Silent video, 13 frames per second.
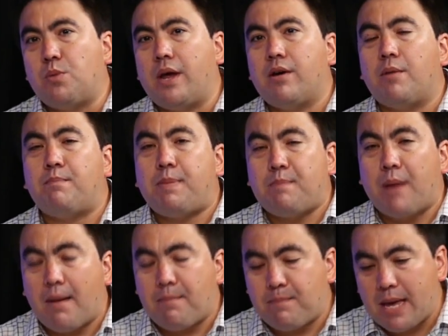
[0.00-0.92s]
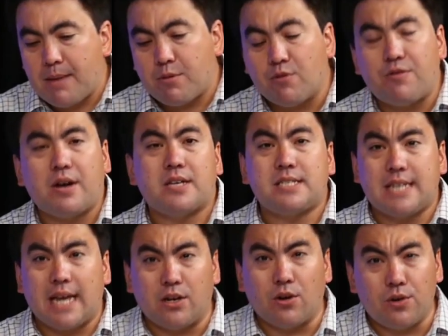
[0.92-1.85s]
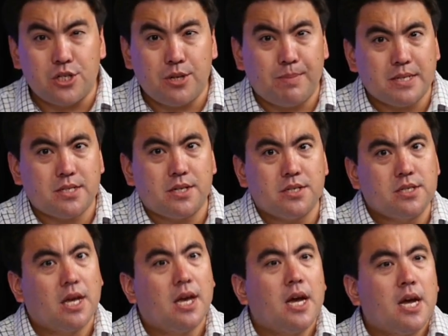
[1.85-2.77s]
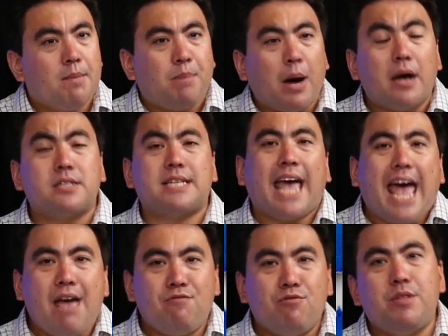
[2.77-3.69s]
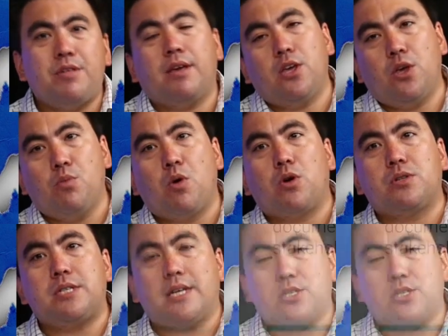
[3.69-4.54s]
We're a people-first technology business, but everything you want